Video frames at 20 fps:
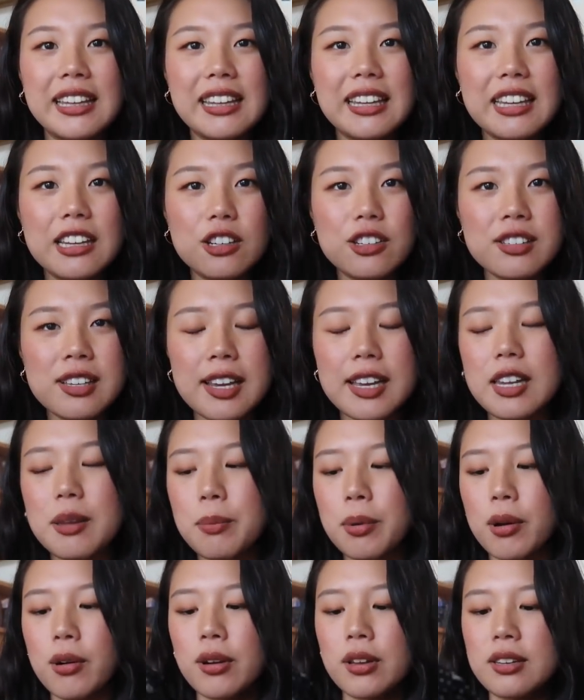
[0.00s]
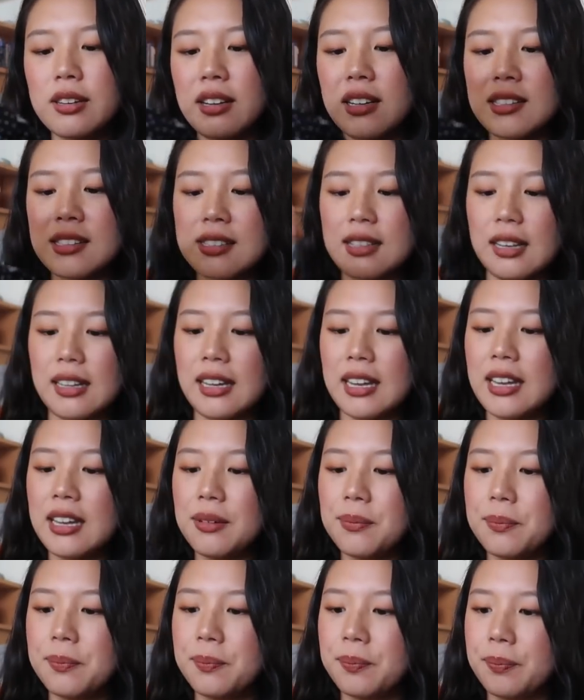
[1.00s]
little tiny polka dots on
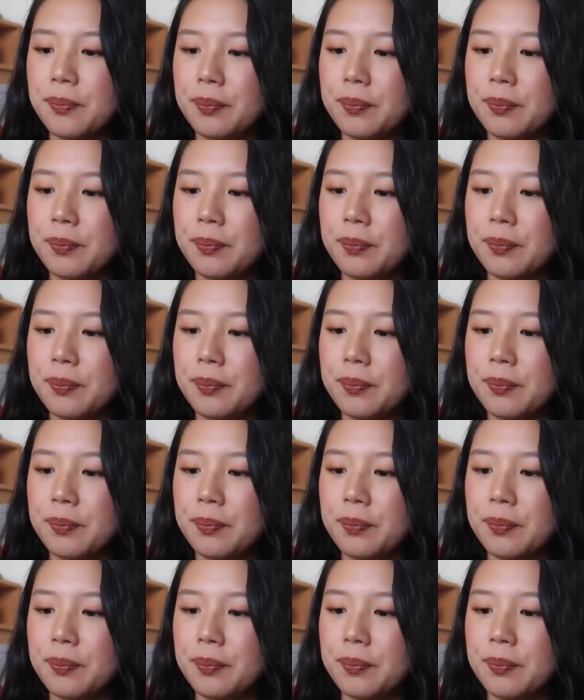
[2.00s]
it.